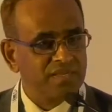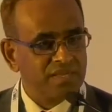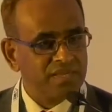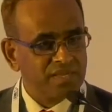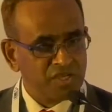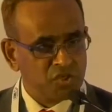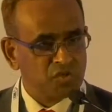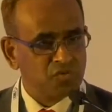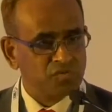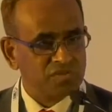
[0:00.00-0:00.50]

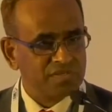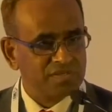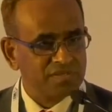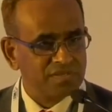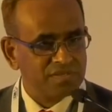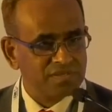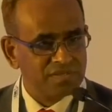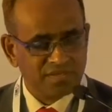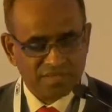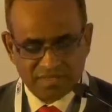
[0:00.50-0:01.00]
issues,
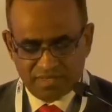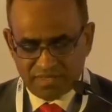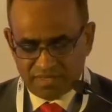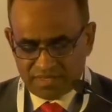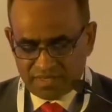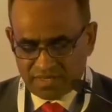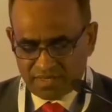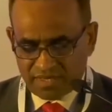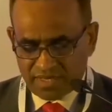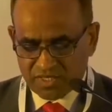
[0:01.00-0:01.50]

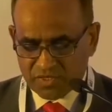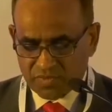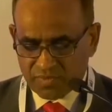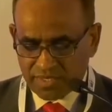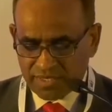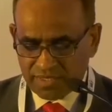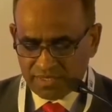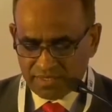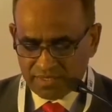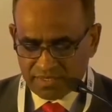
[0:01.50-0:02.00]

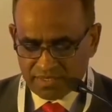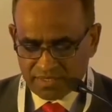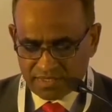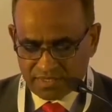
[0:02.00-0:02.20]
actually,